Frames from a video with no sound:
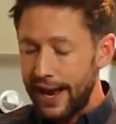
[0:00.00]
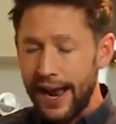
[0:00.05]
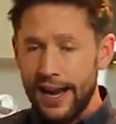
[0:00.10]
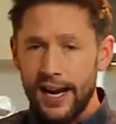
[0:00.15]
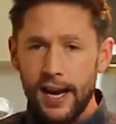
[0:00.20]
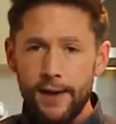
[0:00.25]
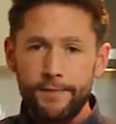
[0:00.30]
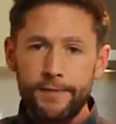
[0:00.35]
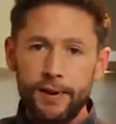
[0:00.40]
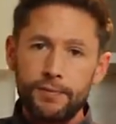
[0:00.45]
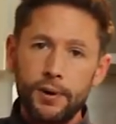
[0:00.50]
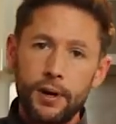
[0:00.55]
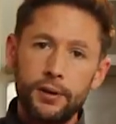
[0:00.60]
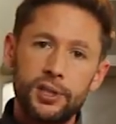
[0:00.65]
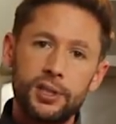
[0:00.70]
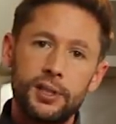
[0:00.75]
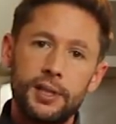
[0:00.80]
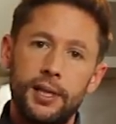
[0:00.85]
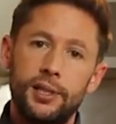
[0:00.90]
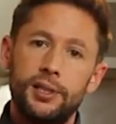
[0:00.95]
and every
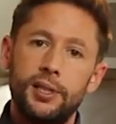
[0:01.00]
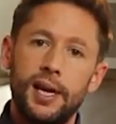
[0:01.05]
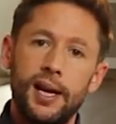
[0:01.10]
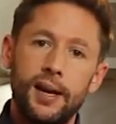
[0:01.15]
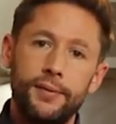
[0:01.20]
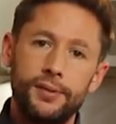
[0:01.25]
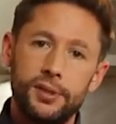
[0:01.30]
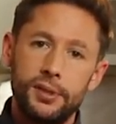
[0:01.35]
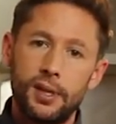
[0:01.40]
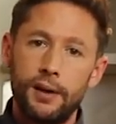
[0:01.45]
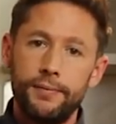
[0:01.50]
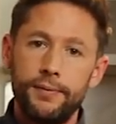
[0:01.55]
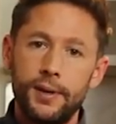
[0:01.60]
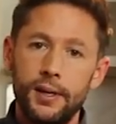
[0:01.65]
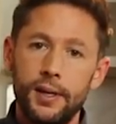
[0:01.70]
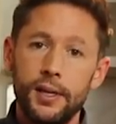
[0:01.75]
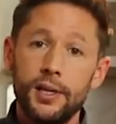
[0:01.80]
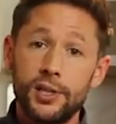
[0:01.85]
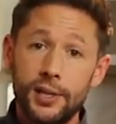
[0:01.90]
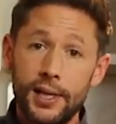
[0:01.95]
roast needs to have
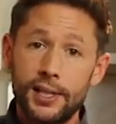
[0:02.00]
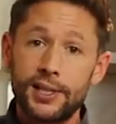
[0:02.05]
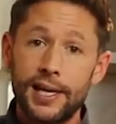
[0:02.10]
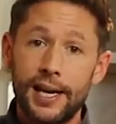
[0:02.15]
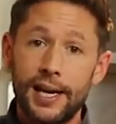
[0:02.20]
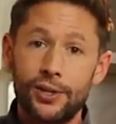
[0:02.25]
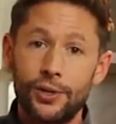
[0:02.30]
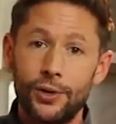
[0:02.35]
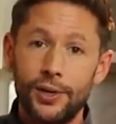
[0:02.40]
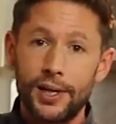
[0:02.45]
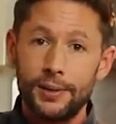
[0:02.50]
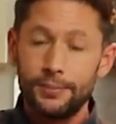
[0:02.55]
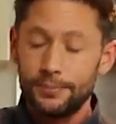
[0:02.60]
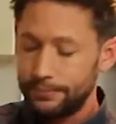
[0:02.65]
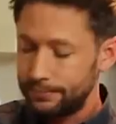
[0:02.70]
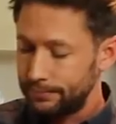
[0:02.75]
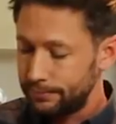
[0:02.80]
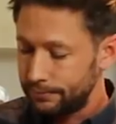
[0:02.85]
stuffing. So let's get cooking.